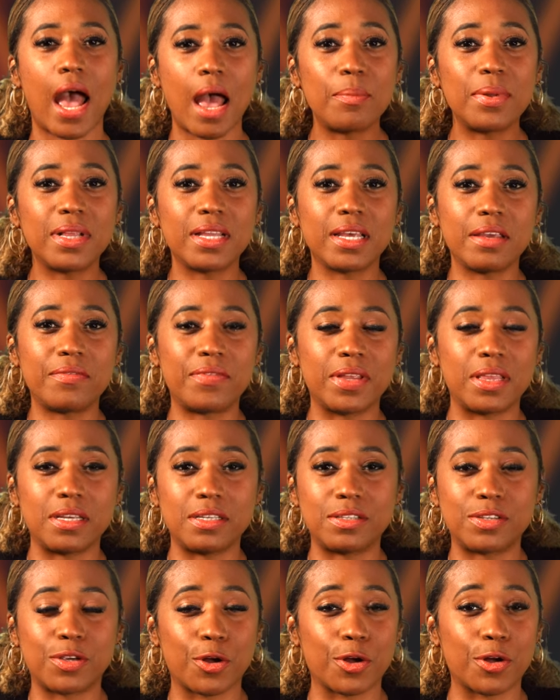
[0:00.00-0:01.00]
I believe in
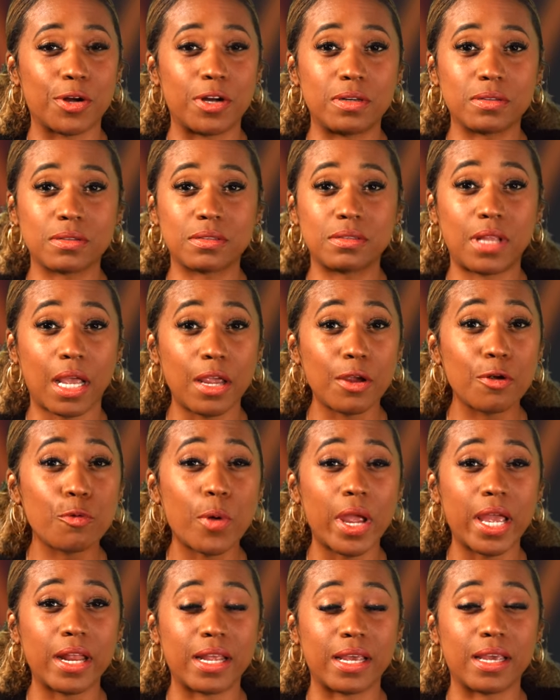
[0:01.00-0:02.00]
these girls. They
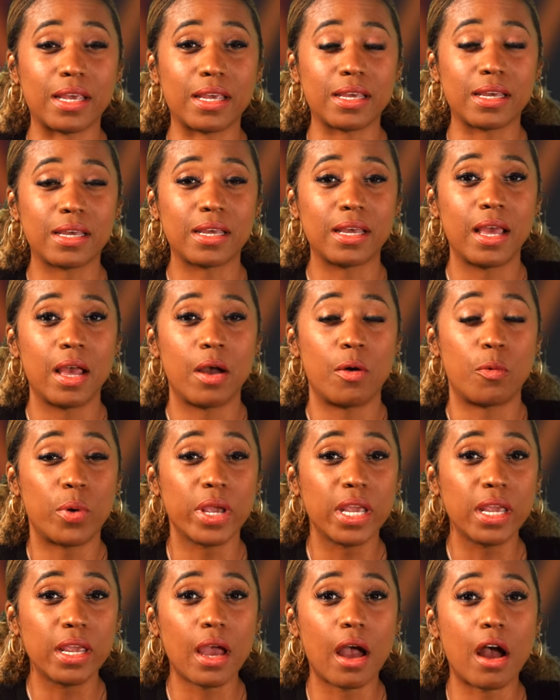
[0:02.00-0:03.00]
are ready.
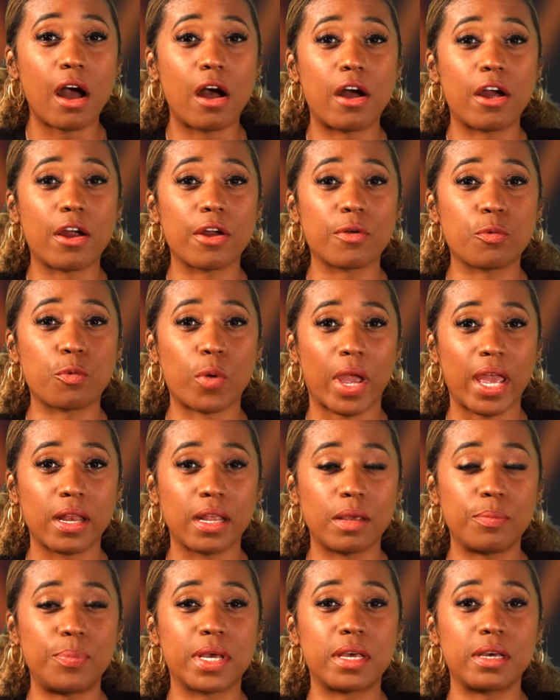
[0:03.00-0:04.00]
We are
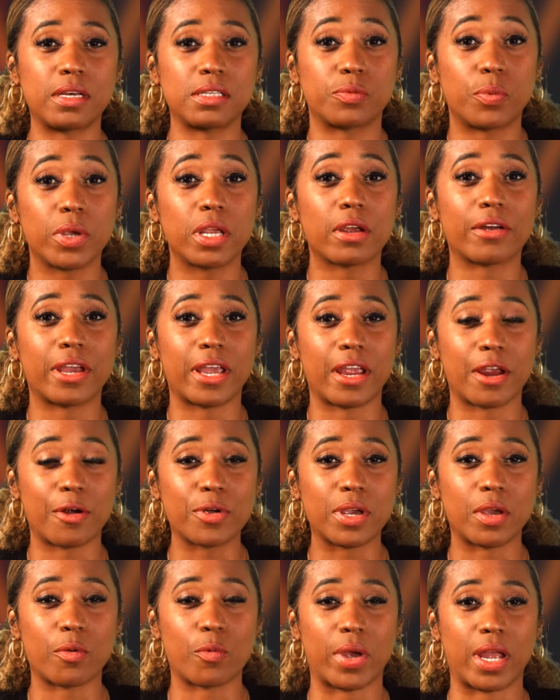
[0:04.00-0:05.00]
ready because we are
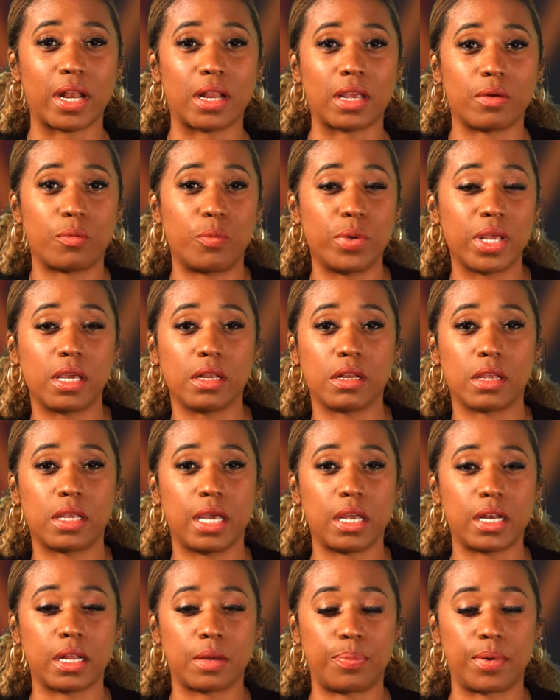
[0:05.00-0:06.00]
area ready. We can
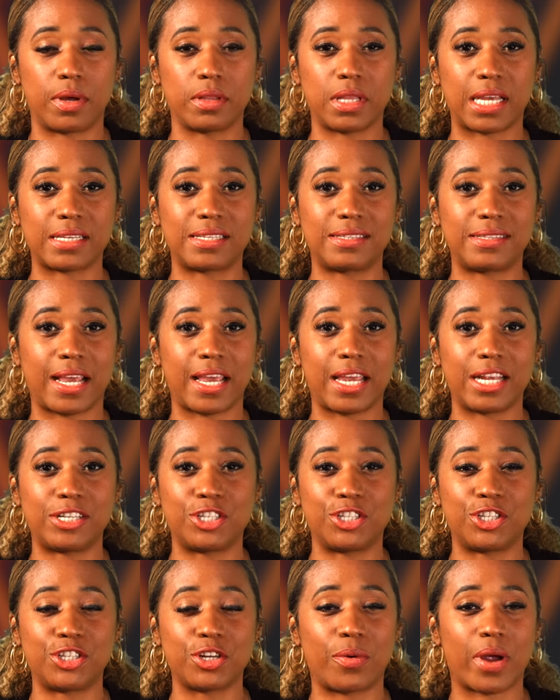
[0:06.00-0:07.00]
get up on that
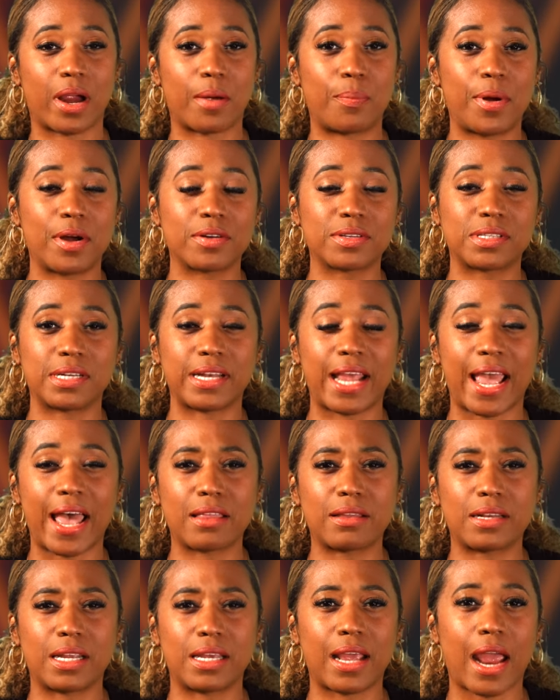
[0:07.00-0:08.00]
stage and show our
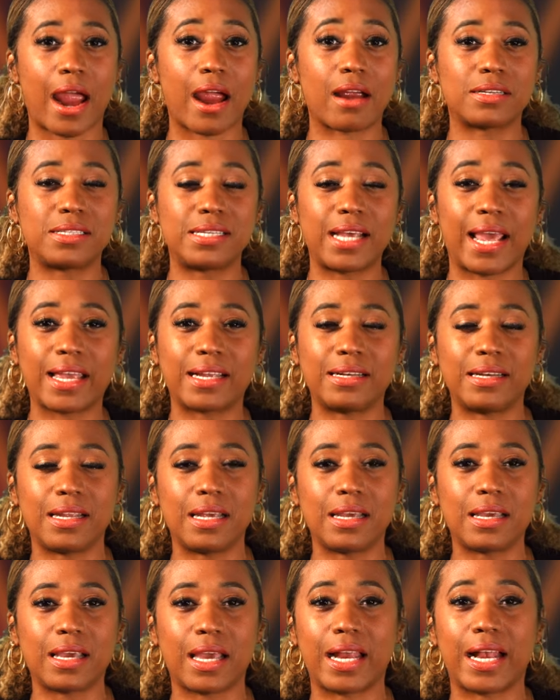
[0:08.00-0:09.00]
personality, our
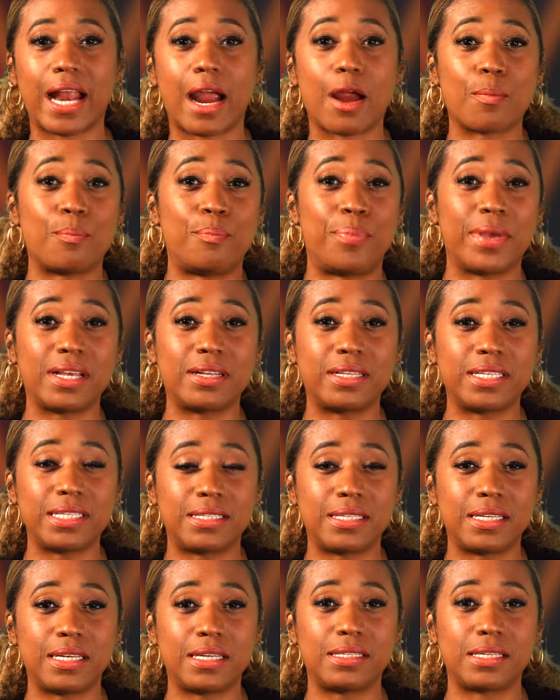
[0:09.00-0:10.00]
technique, and our
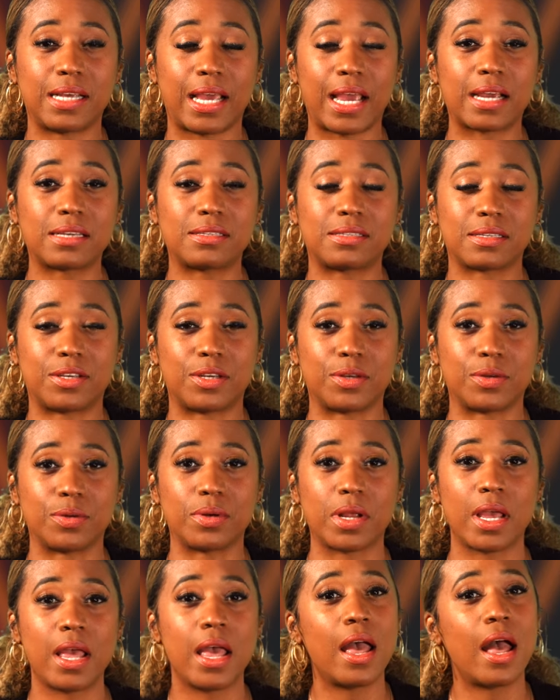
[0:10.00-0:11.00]
ability to
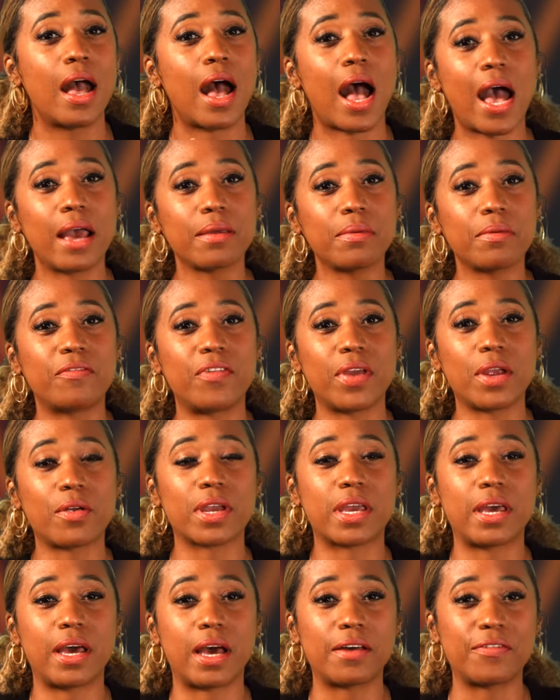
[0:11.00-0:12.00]
execute. I am
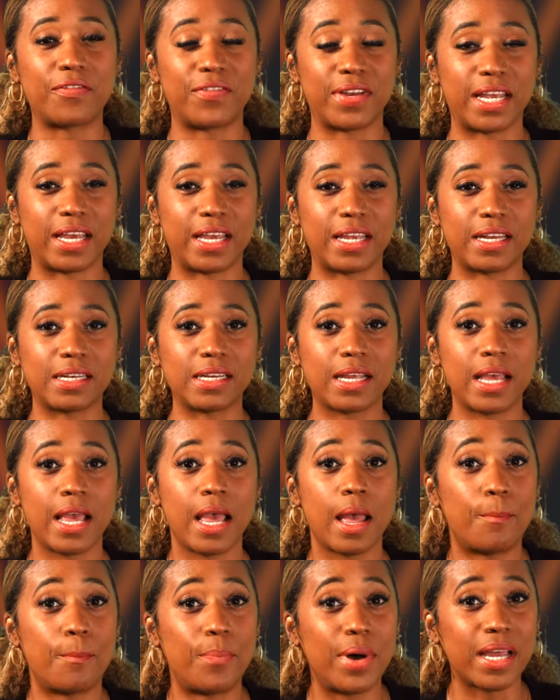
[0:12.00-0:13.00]
very confident.
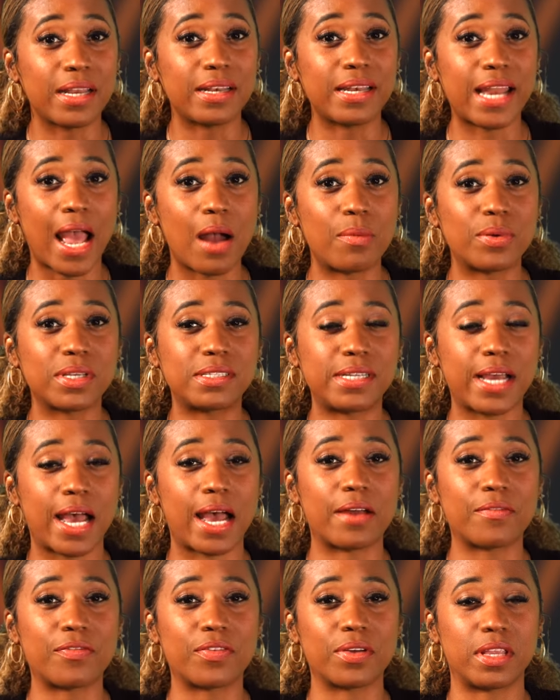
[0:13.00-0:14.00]
But now it's
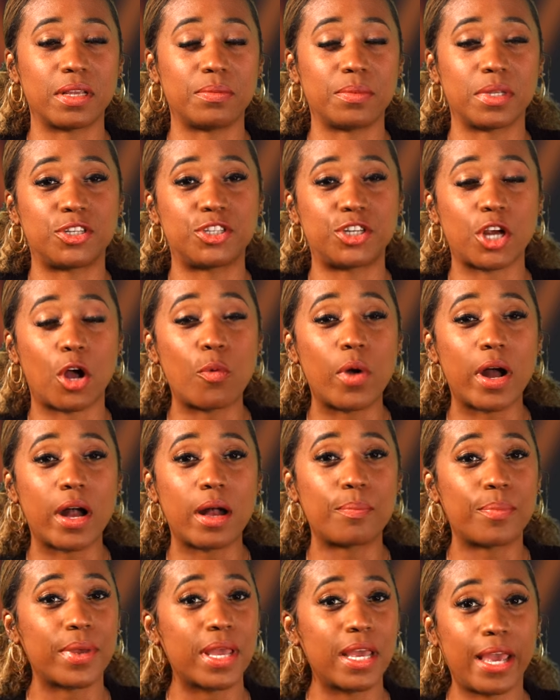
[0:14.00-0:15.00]
time for them to show
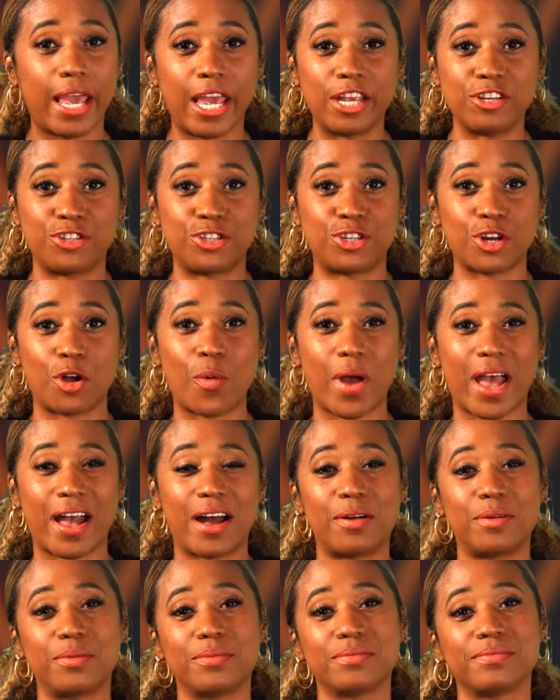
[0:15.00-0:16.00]
up and show
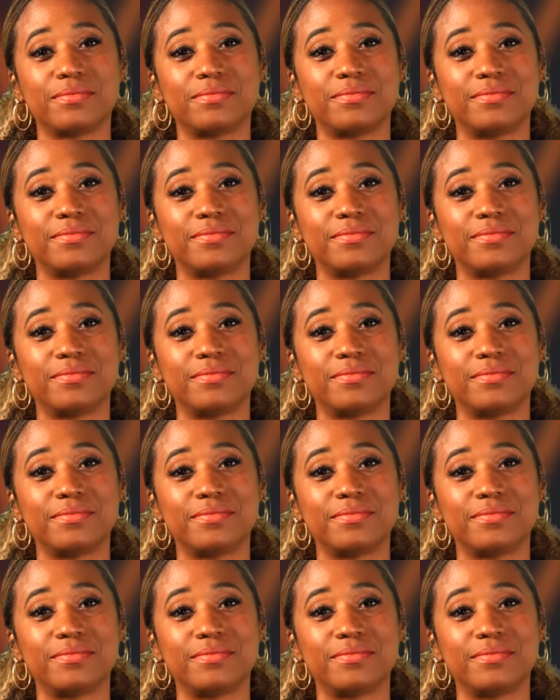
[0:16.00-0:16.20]
out.